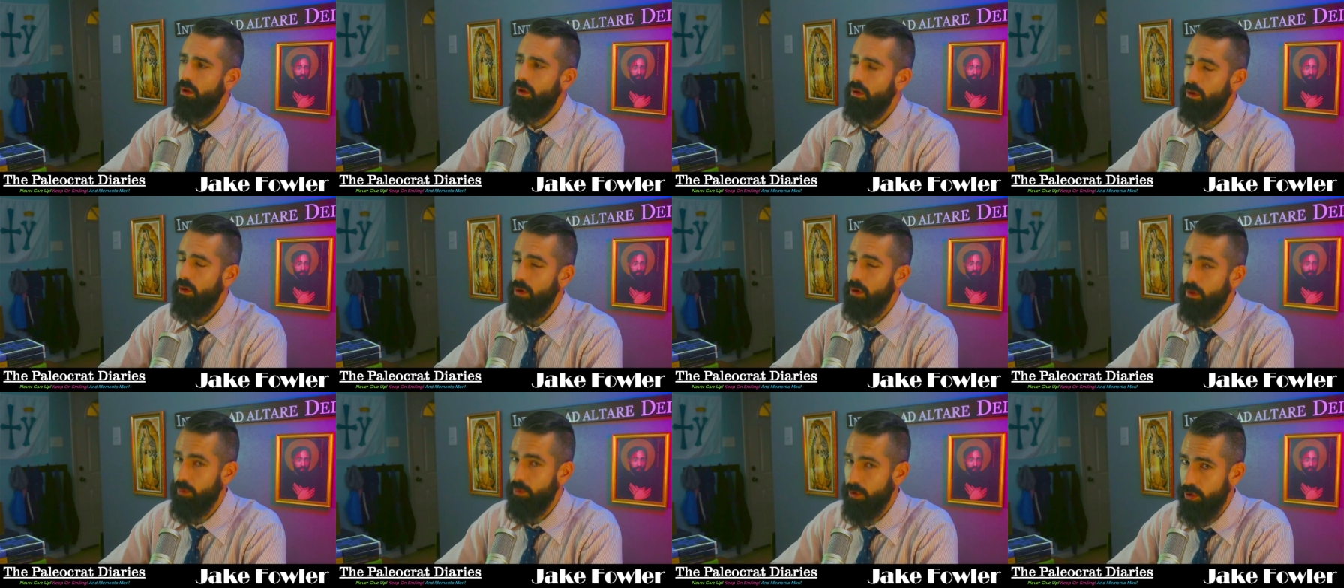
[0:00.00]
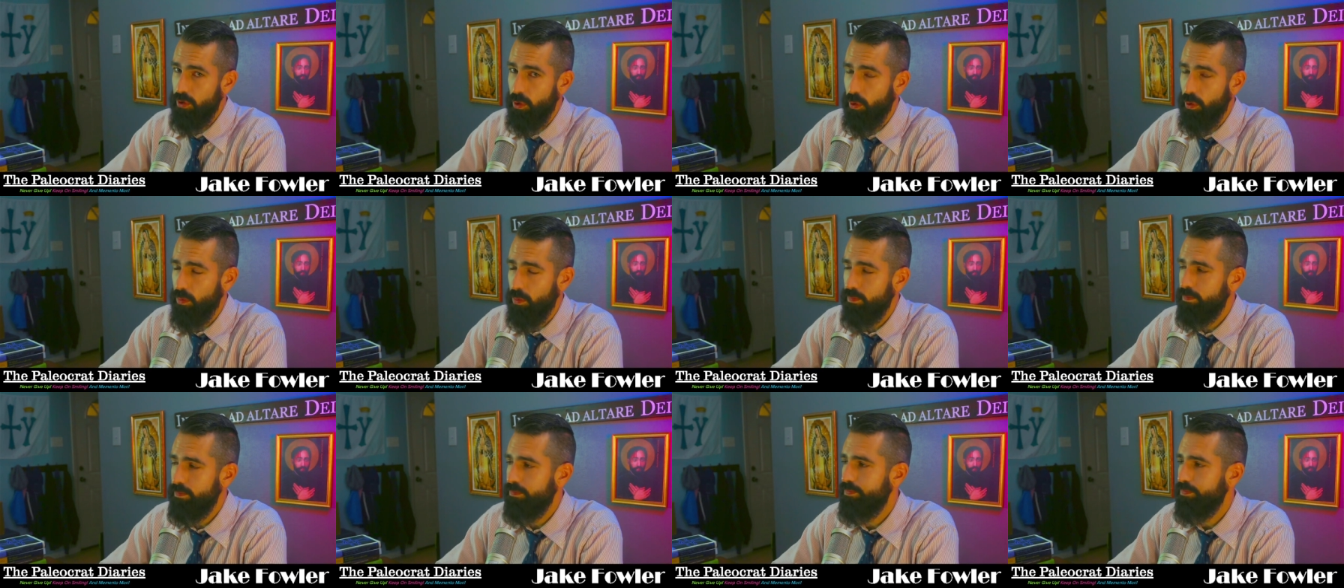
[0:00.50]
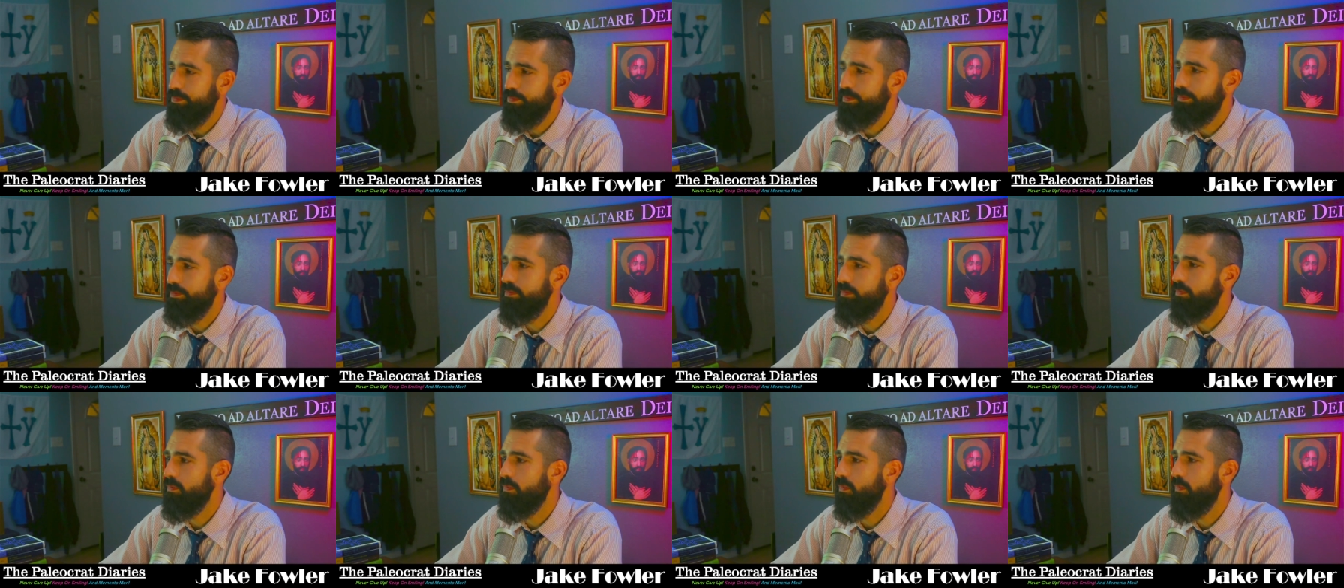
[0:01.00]
Number two,
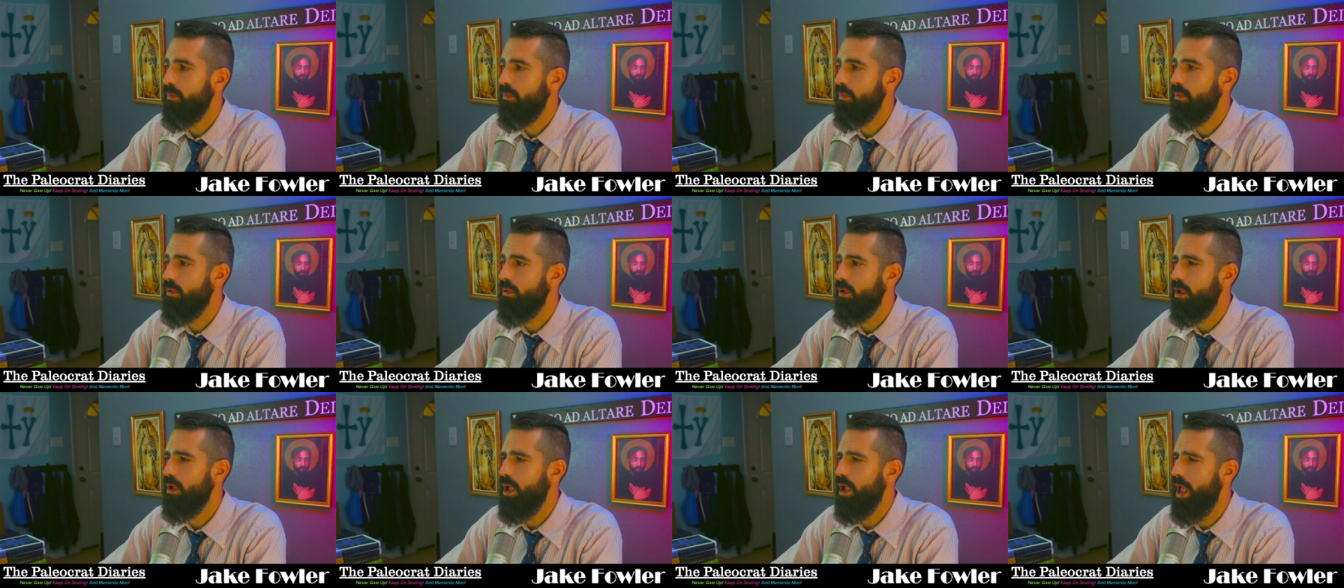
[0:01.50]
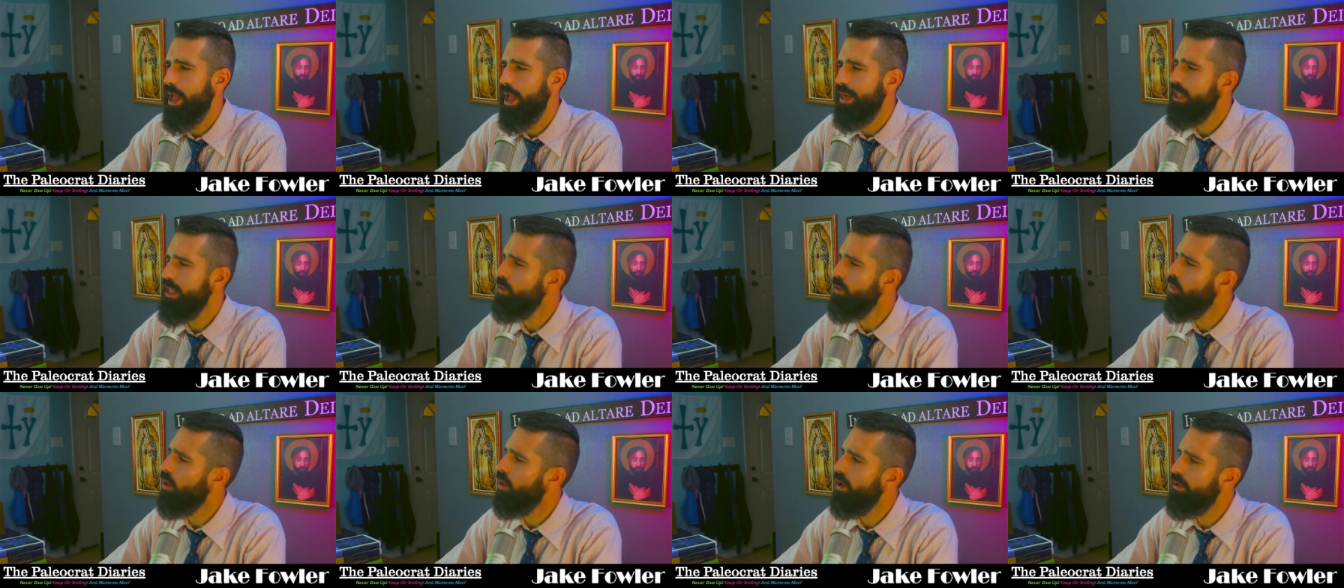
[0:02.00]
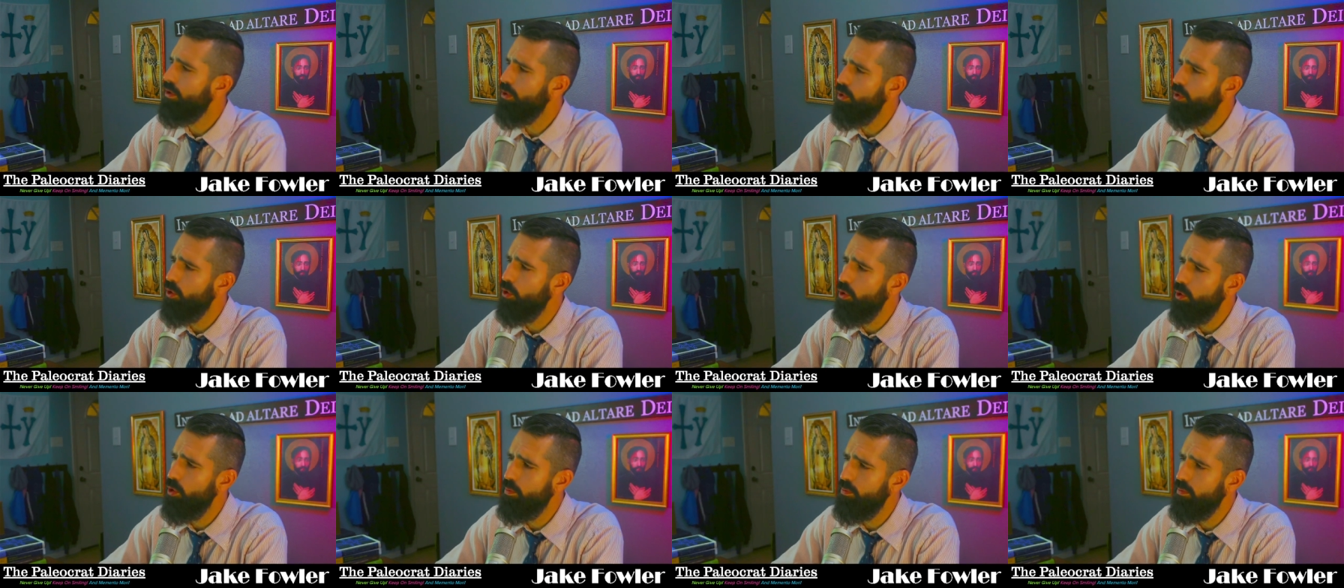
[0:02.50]
anyone
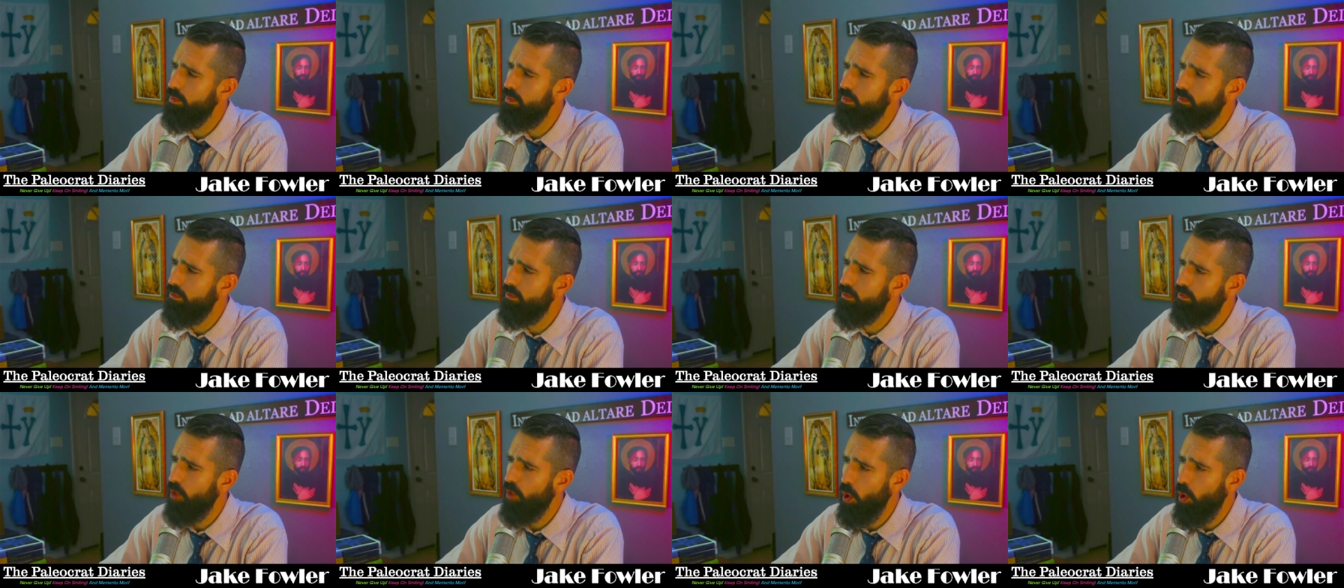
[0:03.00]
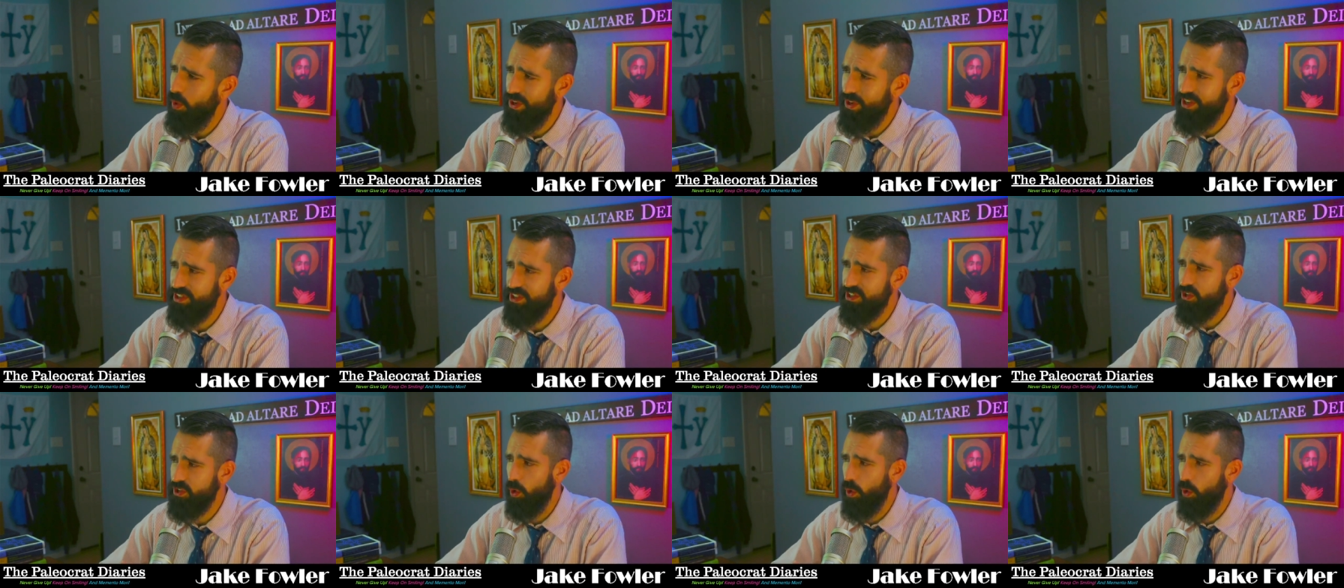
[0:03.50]
whom Photius